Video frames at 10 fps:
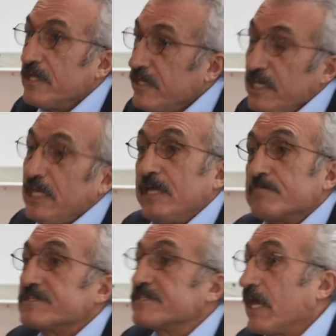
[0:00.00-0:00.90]
He
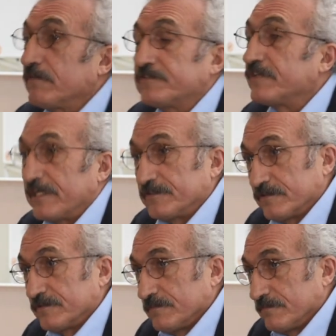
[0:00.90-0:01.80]
himself
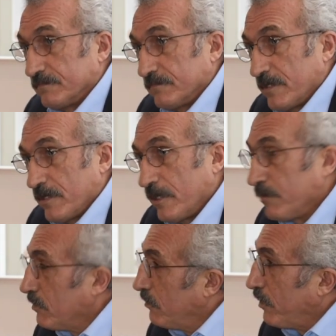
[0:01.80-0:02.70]
says
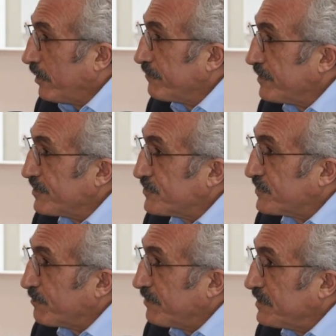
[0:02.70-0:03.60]
in one of his